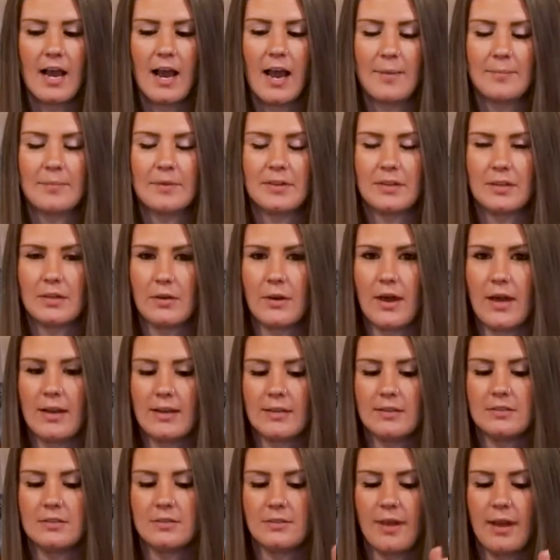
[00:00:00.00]
I'm gonna go ahead
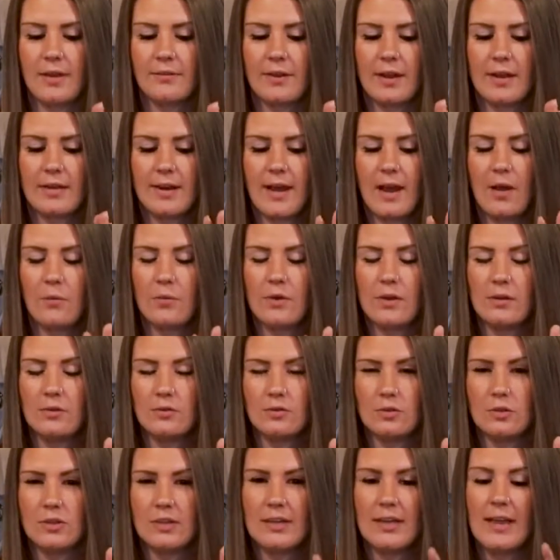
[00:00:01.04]
and do that right now. We
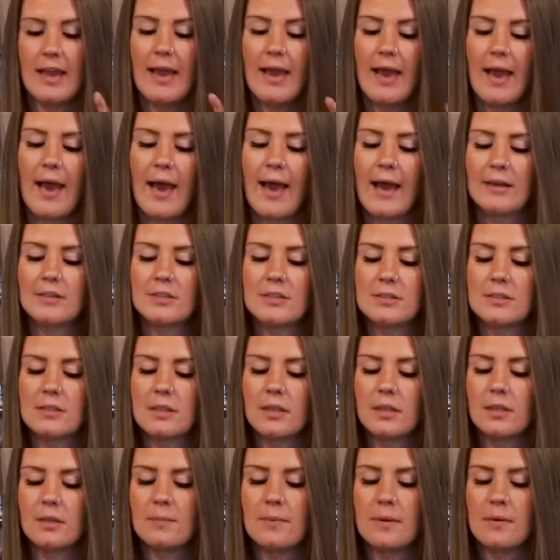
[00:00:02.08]
usually add just a
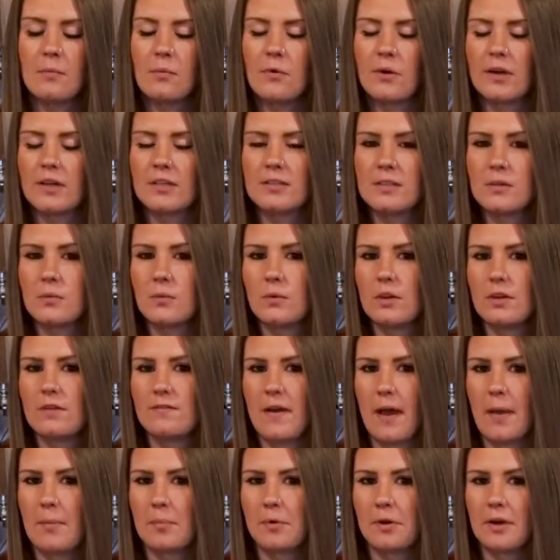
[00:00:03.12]
little bit more because it will
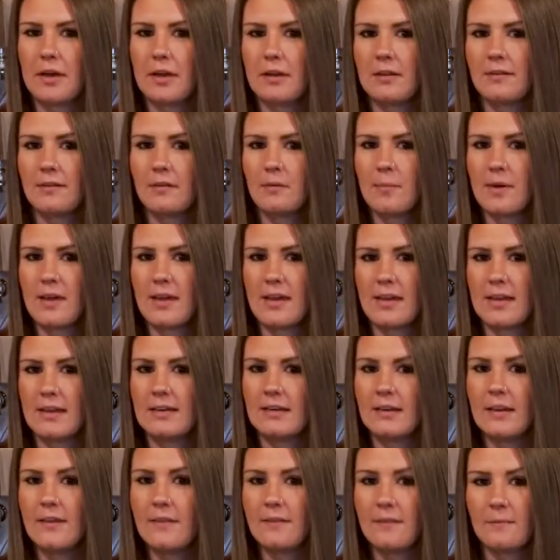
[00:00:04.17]
evaporate a little bit in
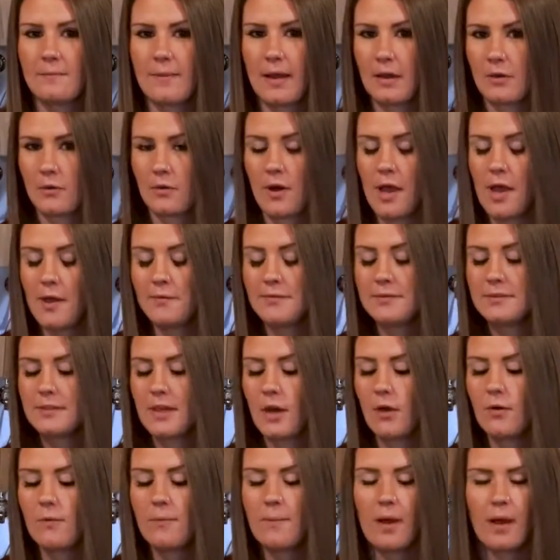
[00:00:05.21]
the microwave.
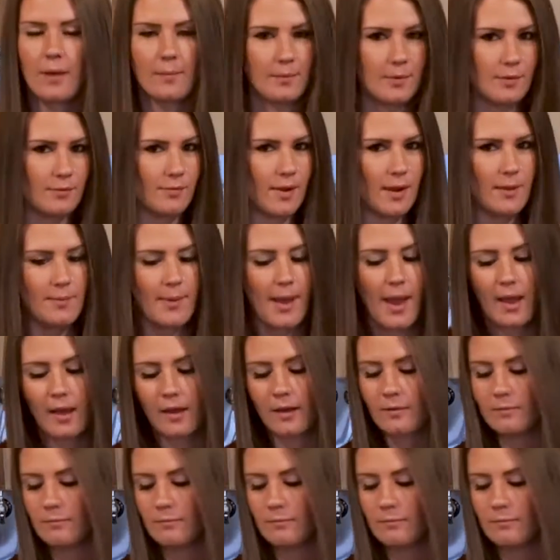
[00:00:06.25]
So right back.